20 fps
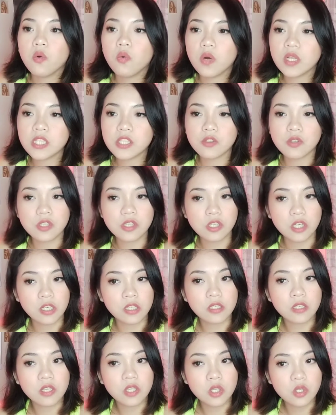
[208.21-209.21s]
Once you
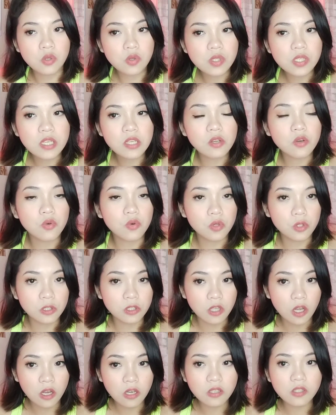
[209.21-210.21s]
start using
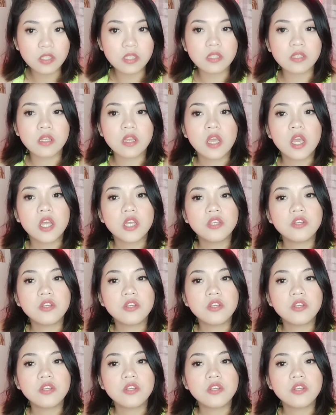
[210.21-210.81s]
Google Docs,